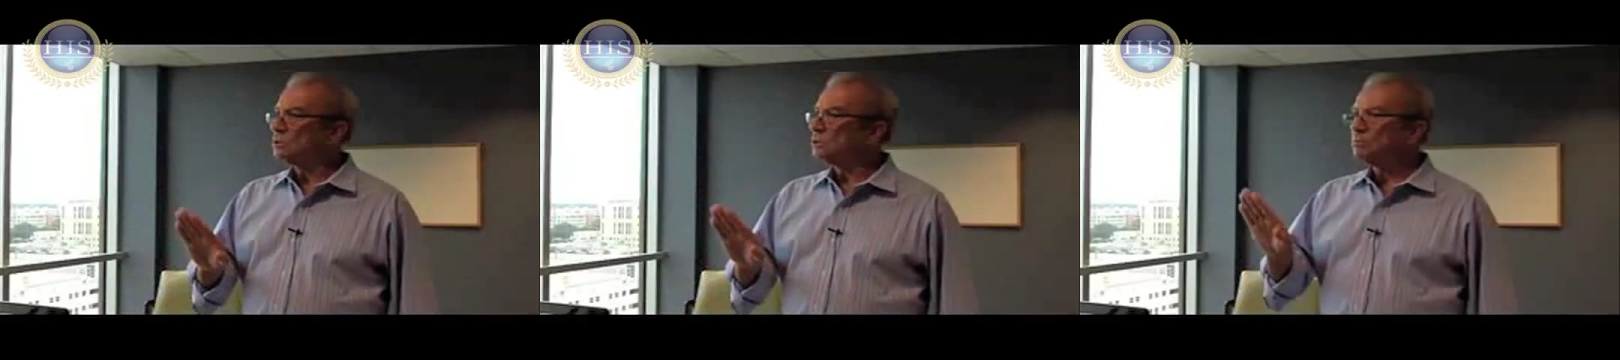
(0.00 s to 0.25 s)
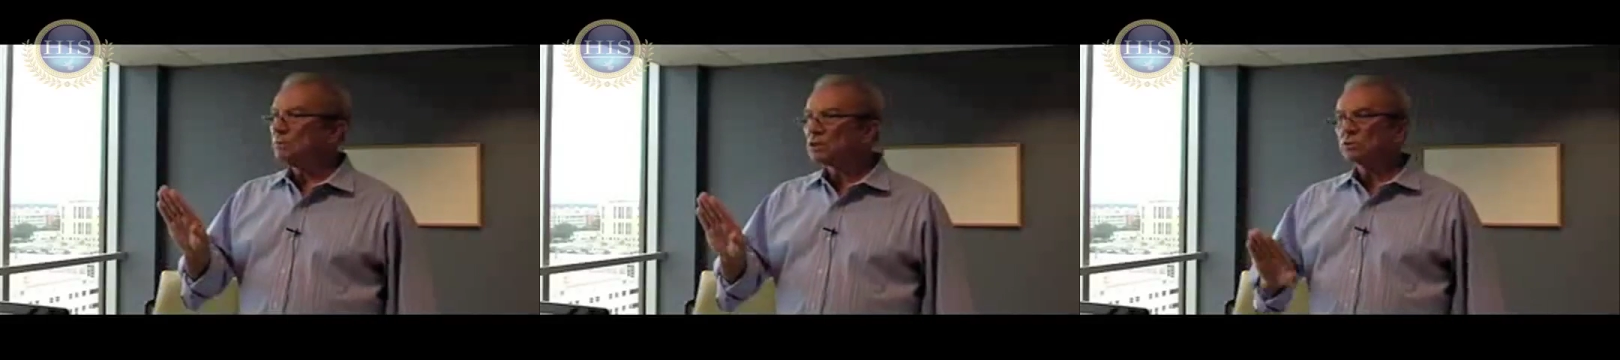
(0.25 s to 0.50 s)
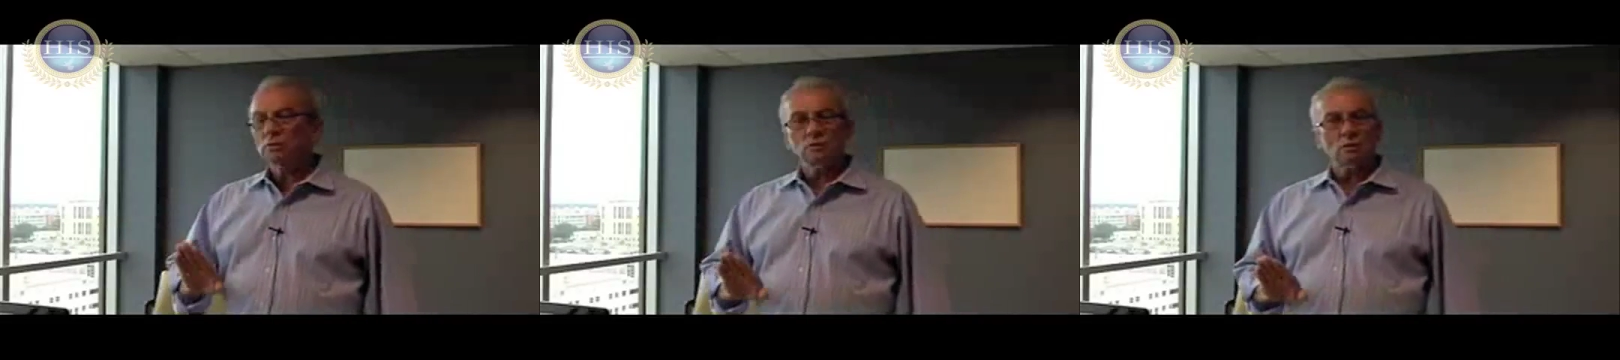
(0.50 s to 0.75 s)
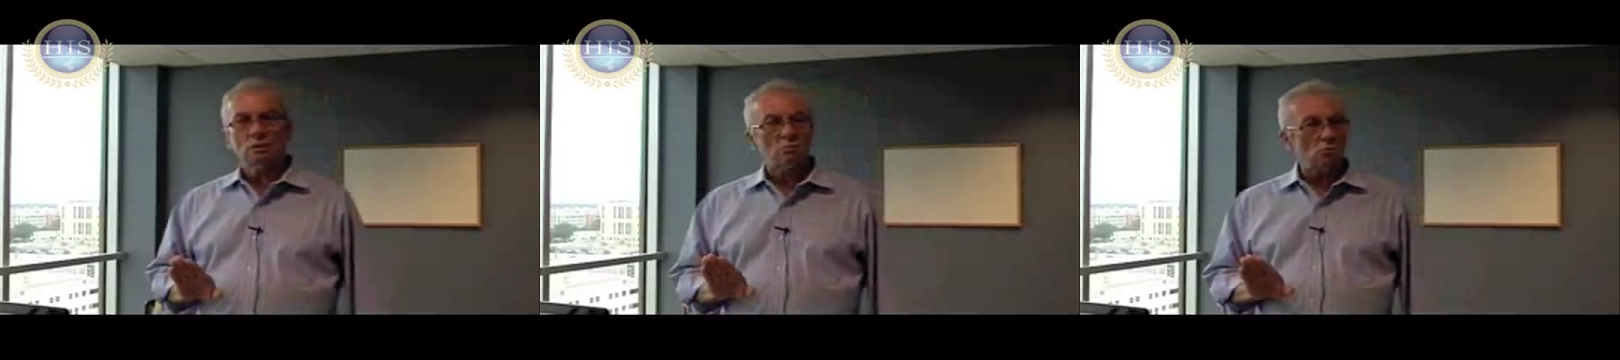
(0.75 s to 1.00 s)
especially
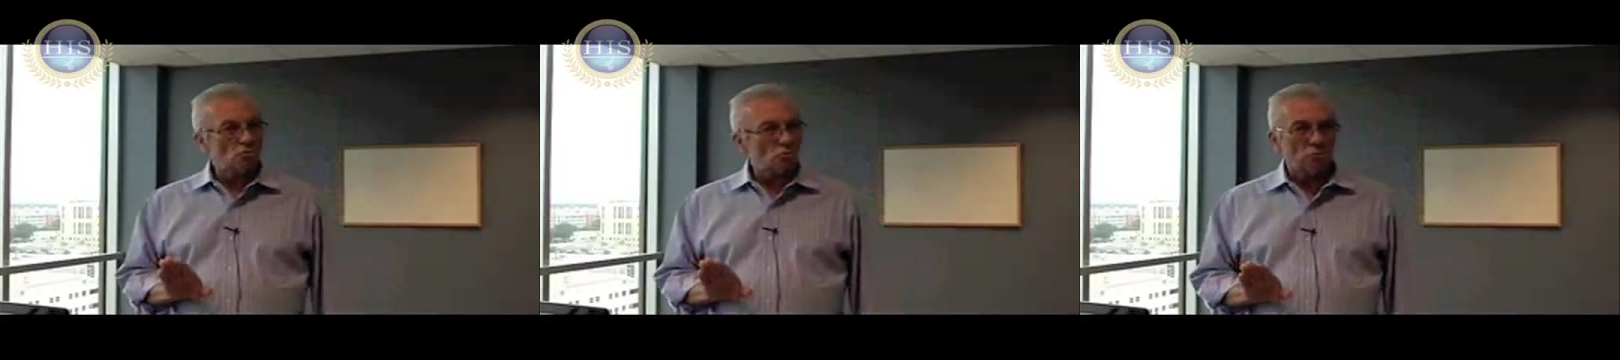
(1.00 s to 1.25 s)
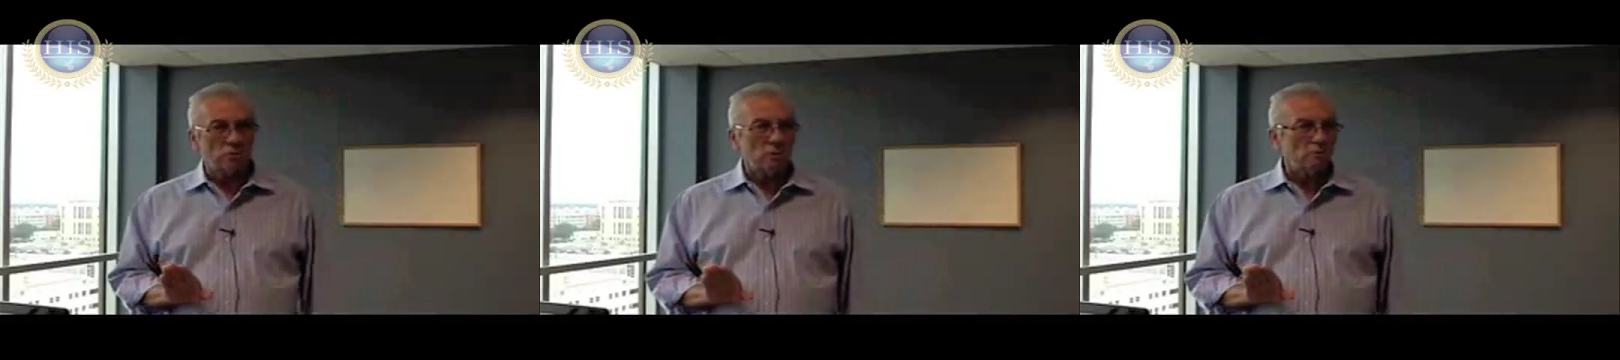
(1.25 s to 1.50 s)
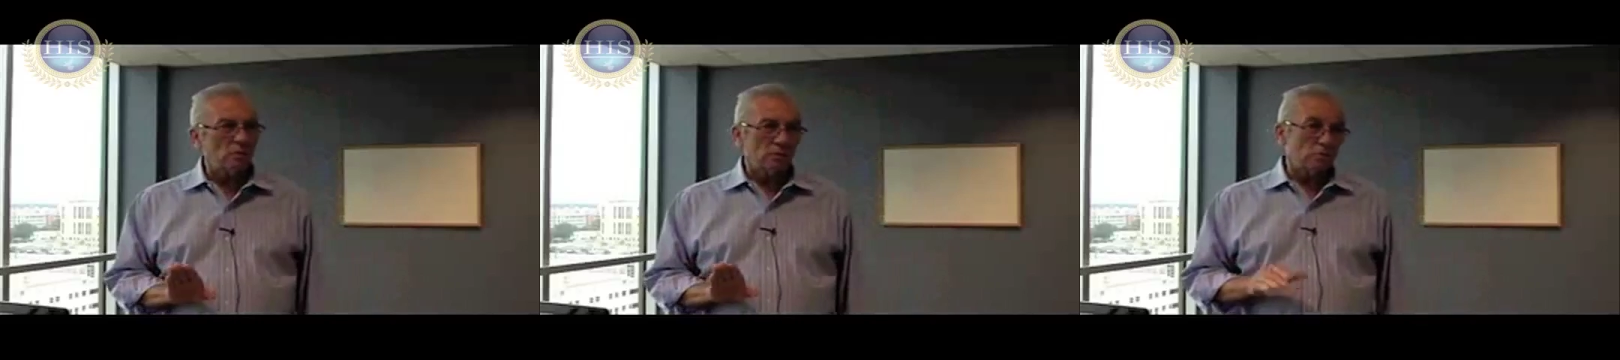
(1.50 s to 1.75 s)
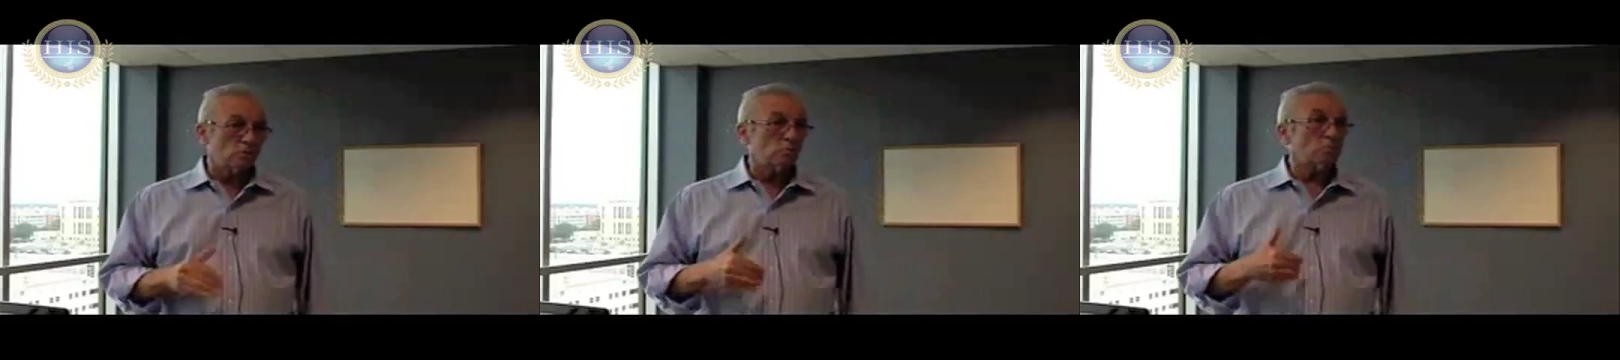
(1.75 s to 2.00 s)
in the commercial arena,
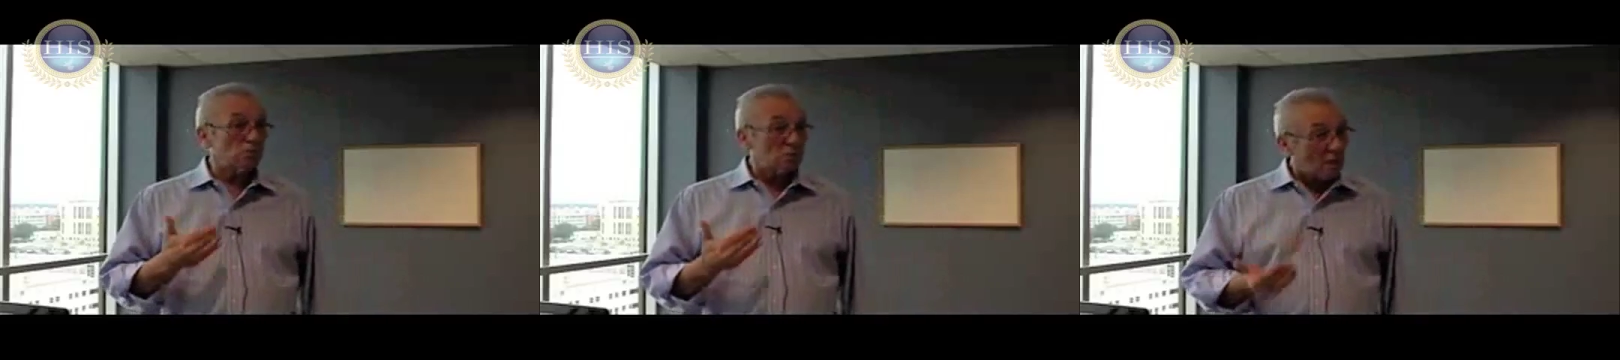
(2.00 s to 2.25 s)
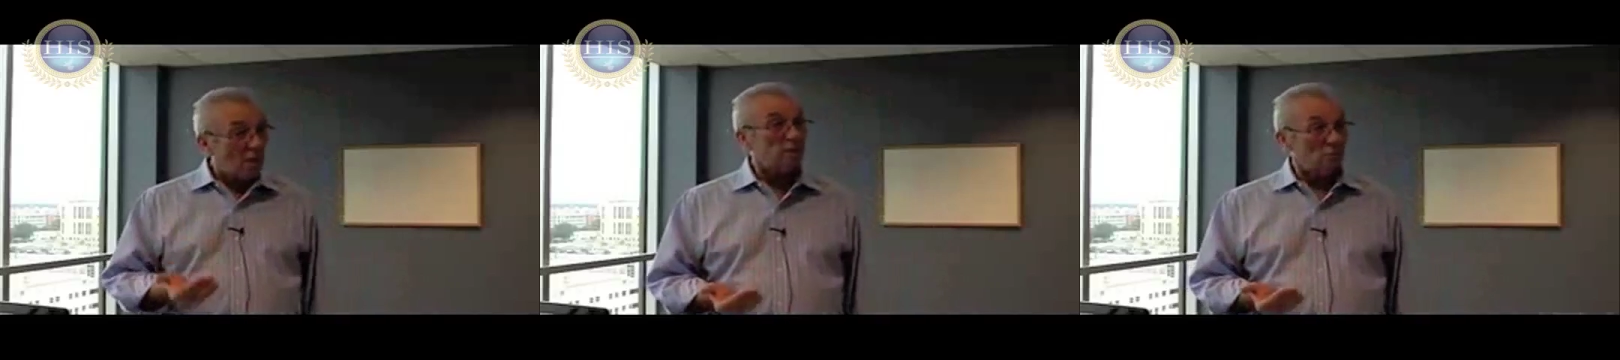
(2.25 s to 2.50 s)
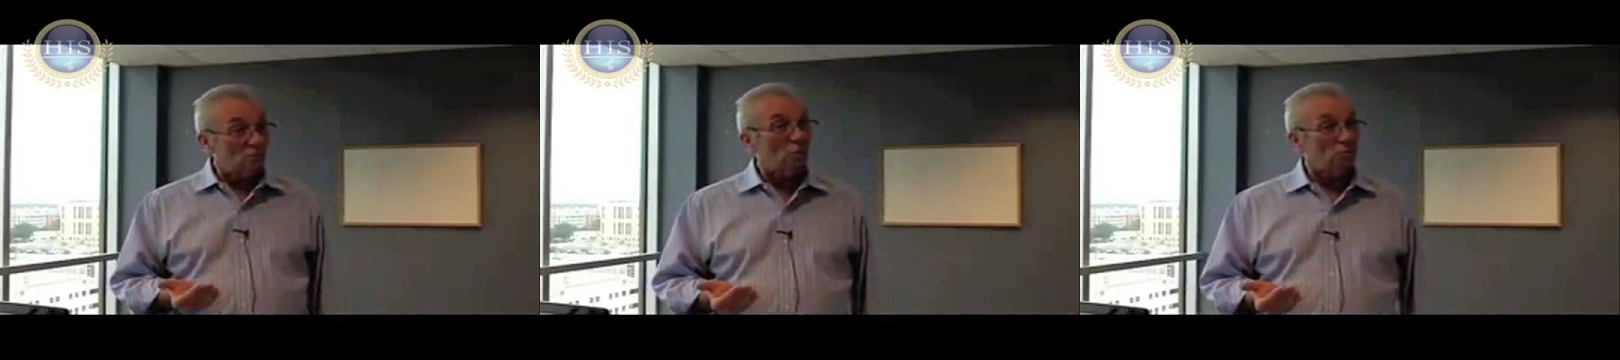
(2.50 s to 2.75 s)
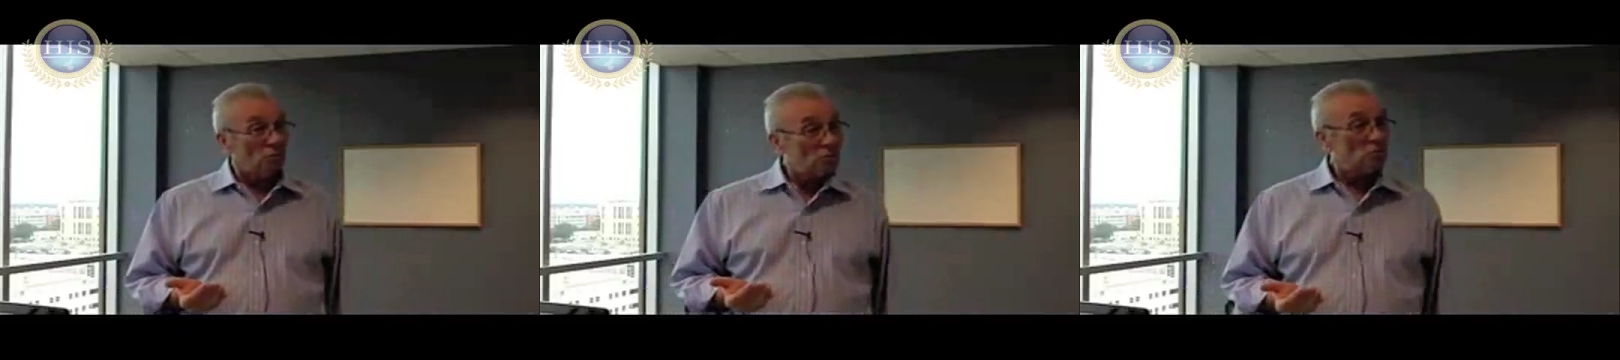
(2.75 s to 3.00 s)
because there is thought
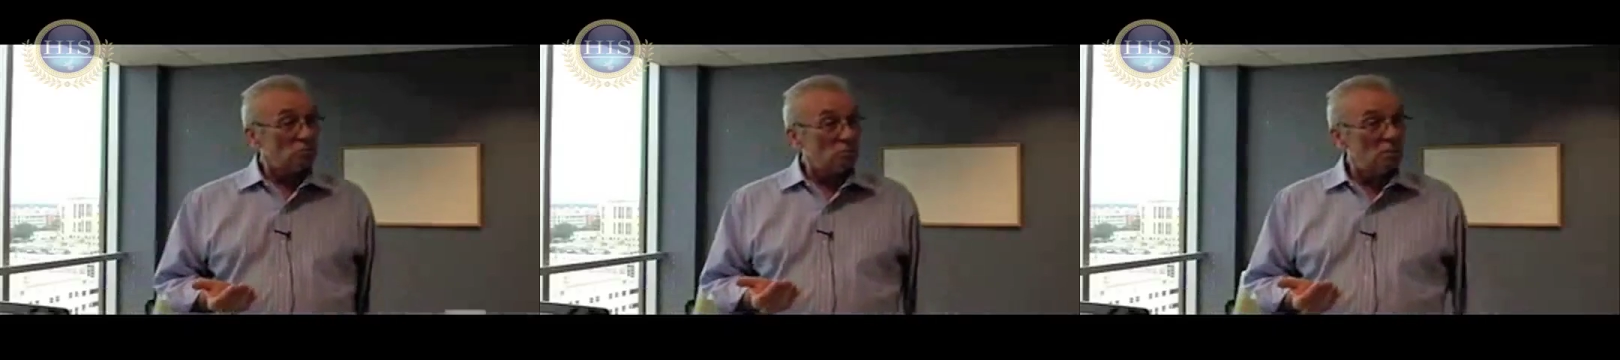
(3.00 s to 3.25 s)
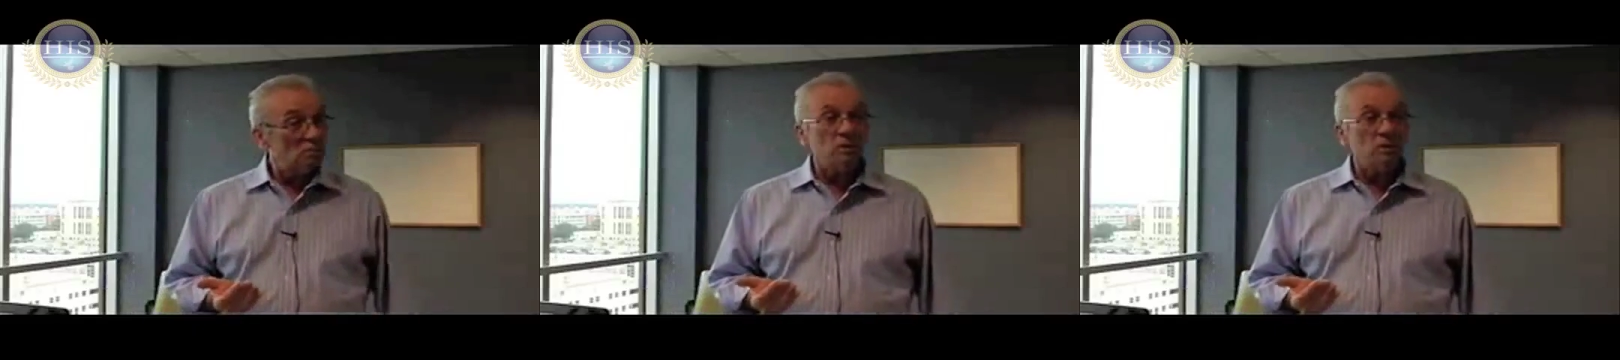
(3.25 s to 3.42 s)
involved in this arena.